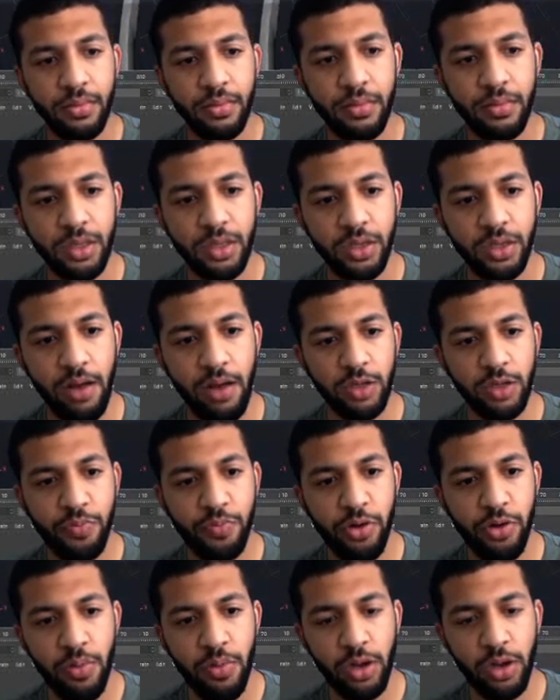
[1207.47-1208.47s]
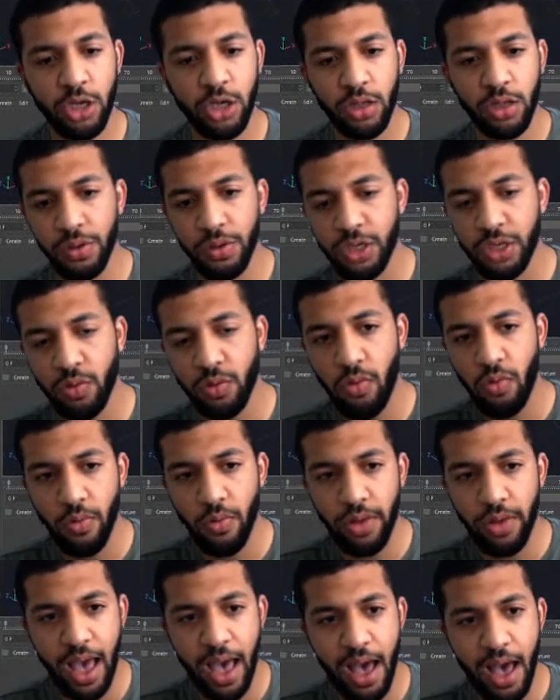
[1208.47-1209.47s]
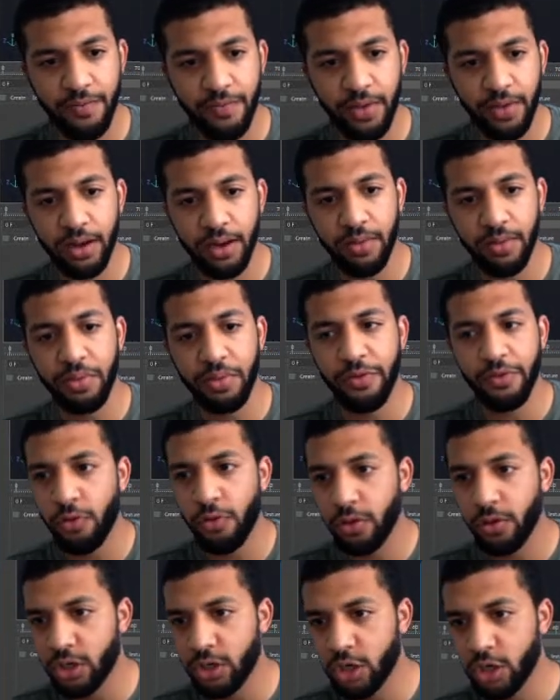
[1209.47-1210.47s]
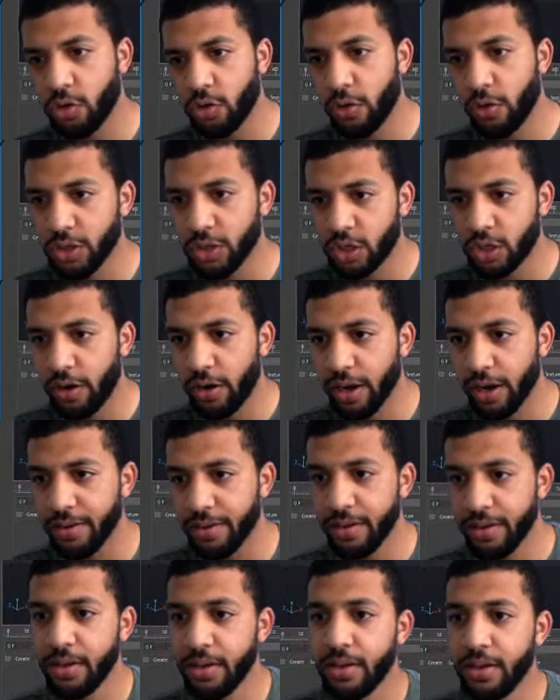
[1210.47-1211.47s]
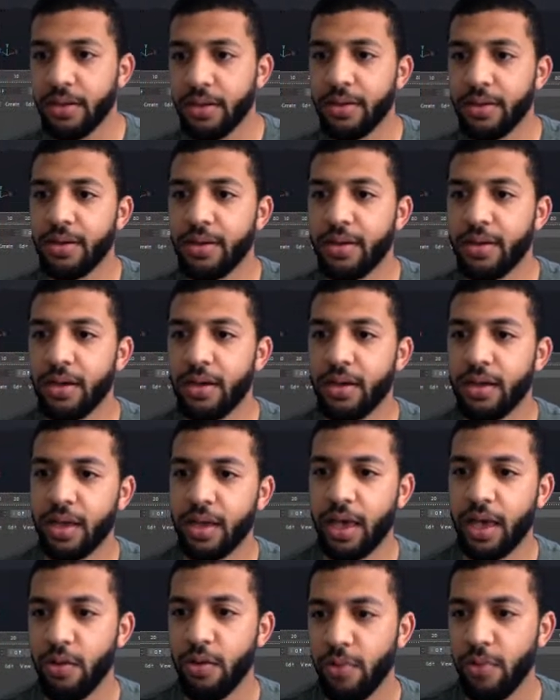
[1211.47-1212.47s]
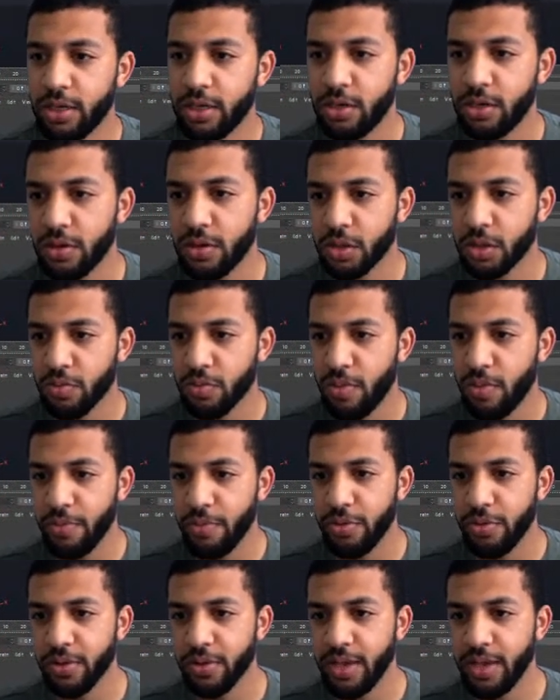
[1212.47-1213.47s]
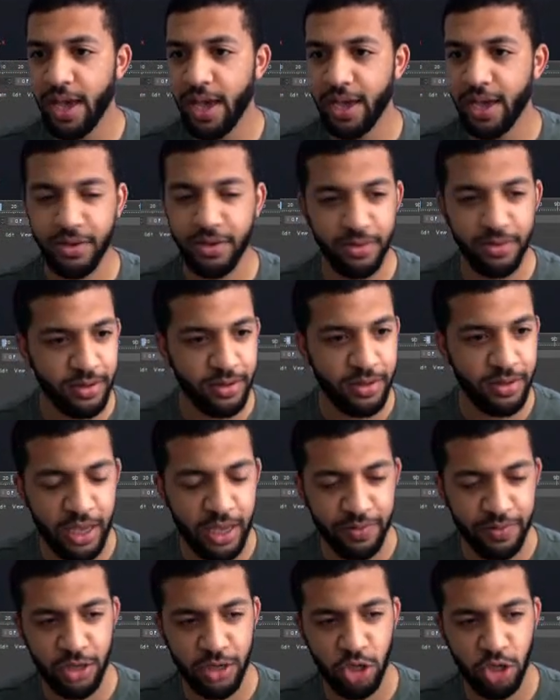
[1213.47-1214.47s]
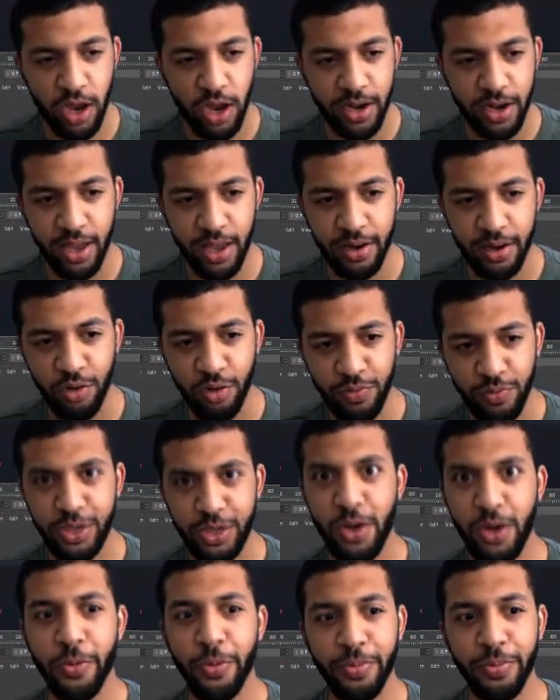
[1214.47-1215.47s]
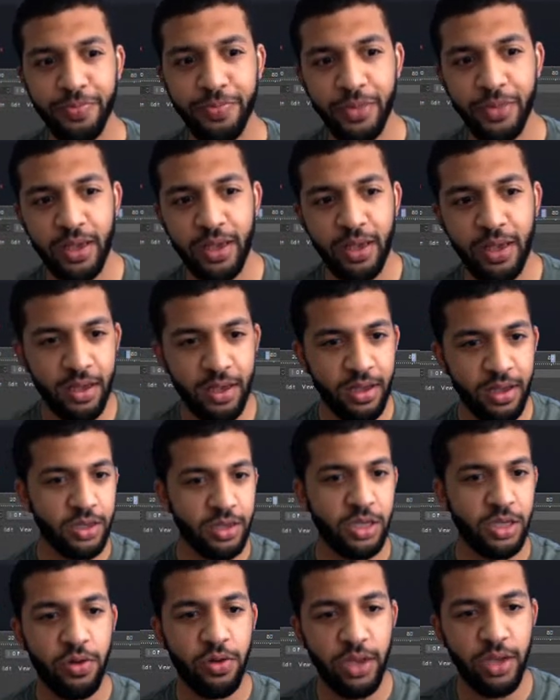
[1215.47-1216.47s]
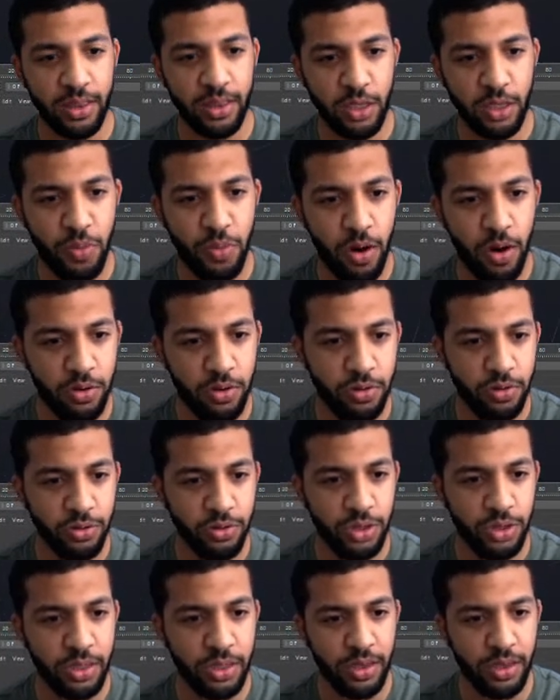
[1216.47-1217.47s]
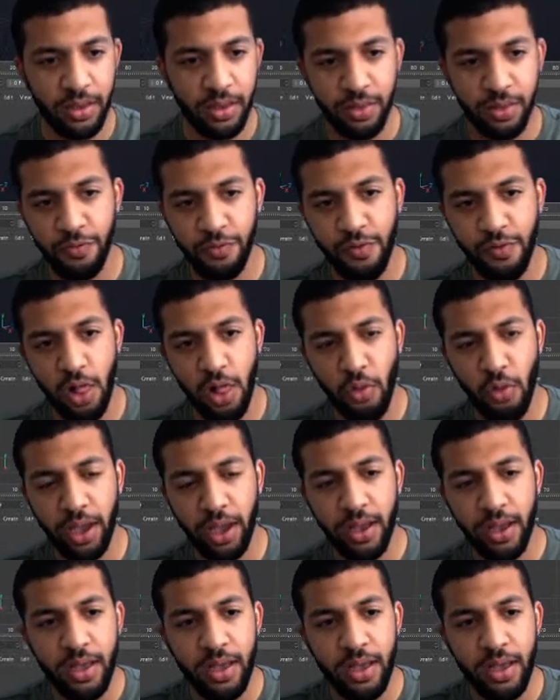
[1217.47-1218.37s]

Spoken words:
So now it's pretty much close to what we have it before the tutorial started. Can't wait to do this with my boo. Yay! Give it a try, Nate. It'll be dope. So we got these particles. They're following.